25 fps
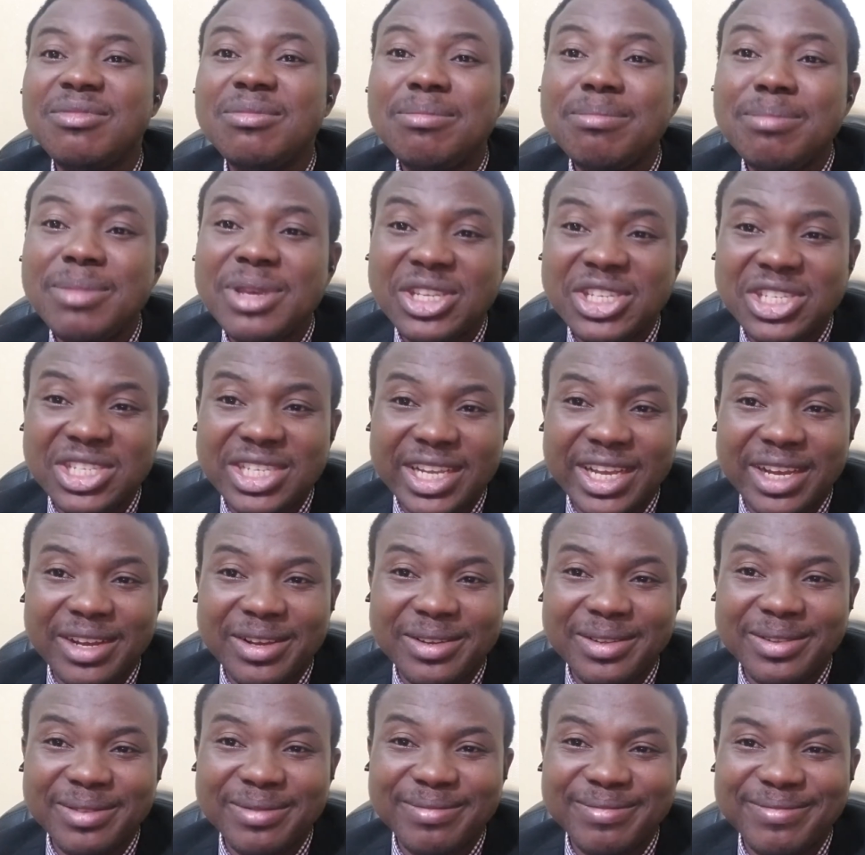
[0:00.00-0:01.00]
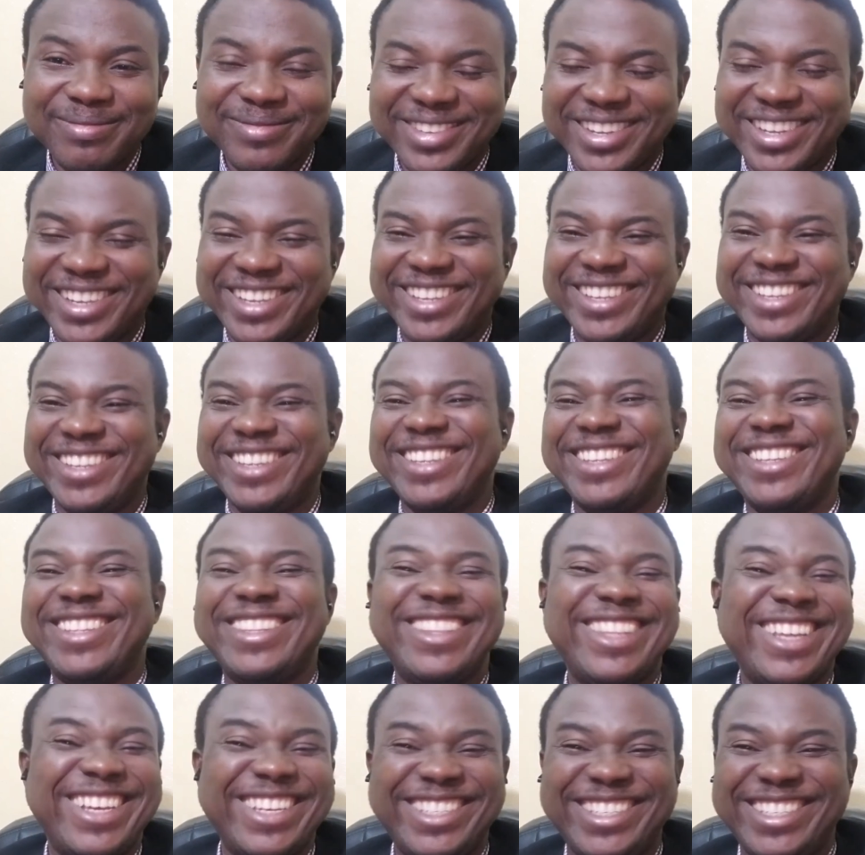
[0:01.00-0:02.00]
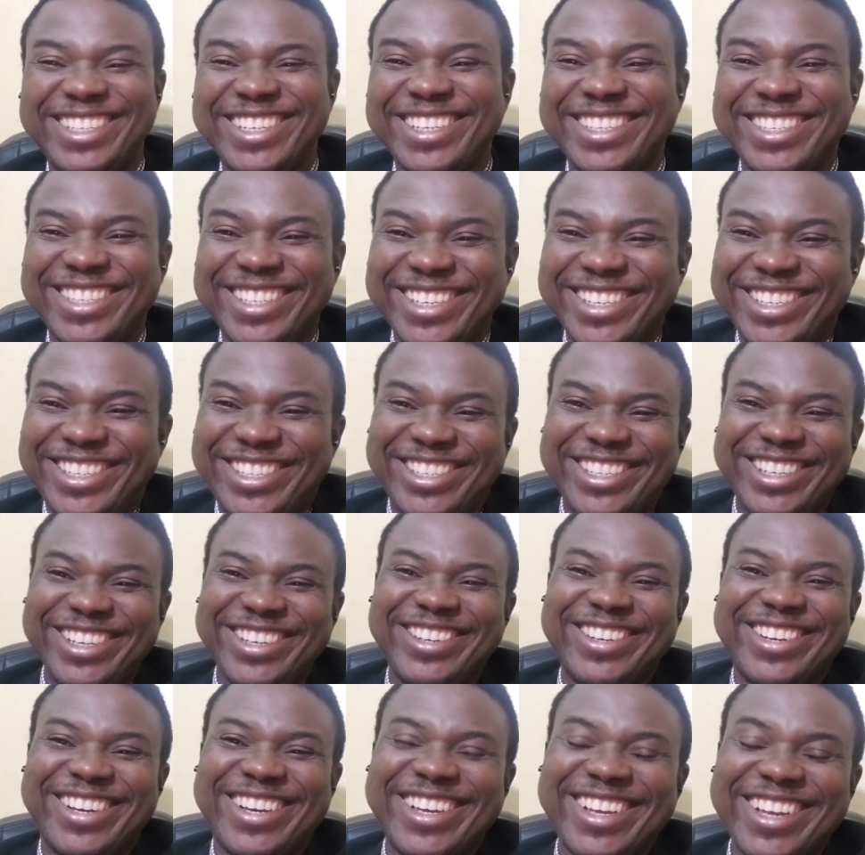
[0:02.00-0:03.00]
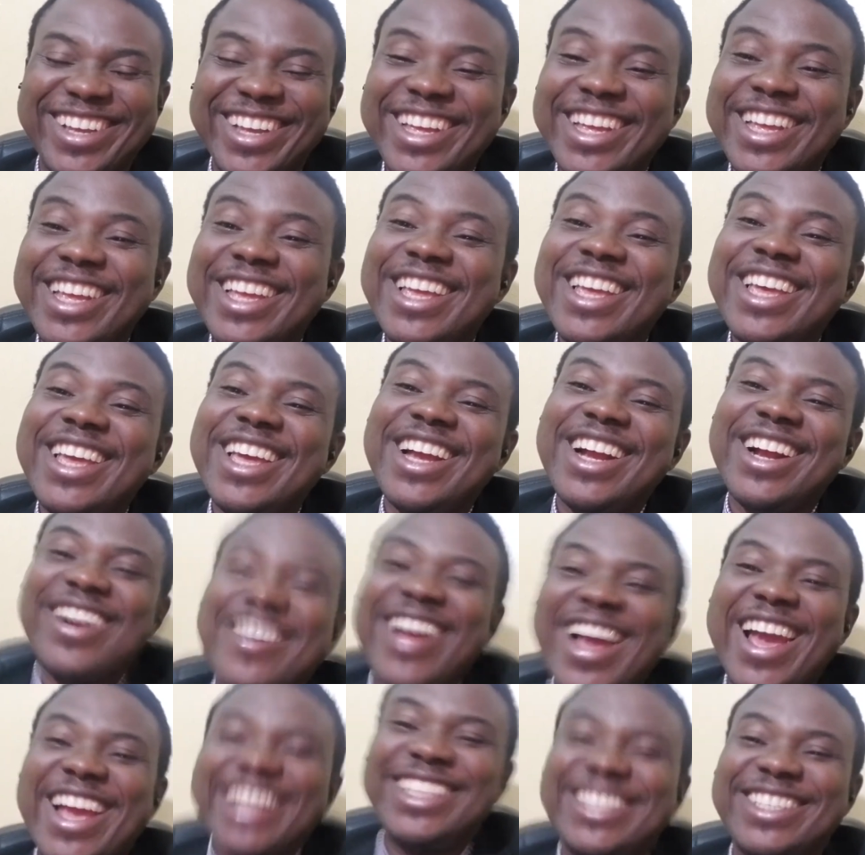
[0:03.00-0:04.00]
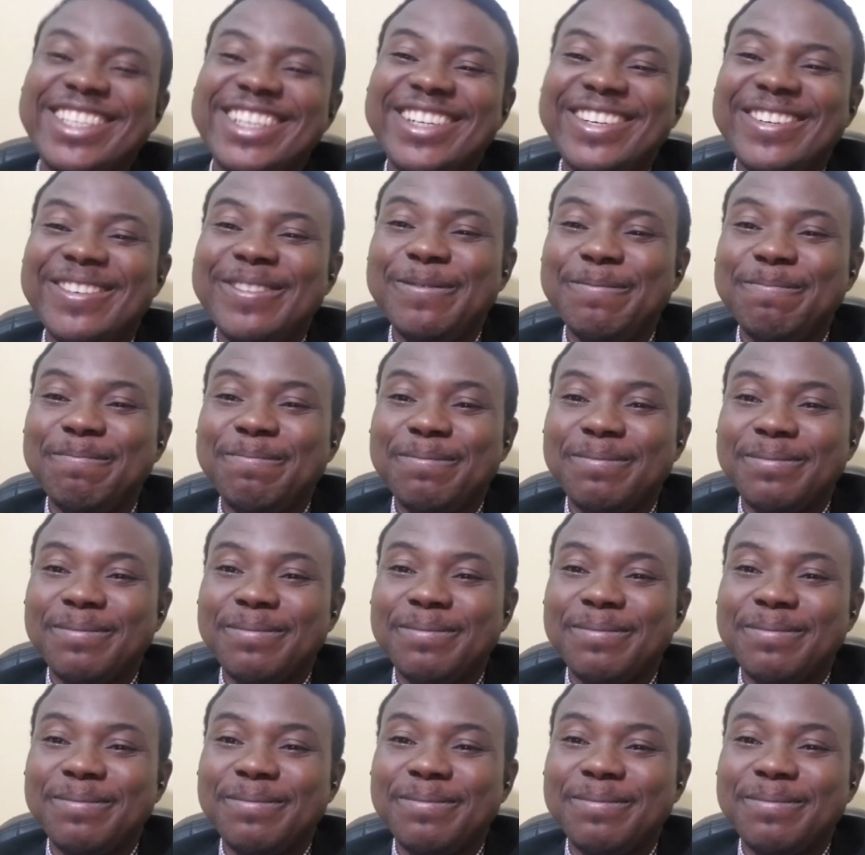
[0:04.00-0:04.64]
Michel." That's just a joke. All right, so,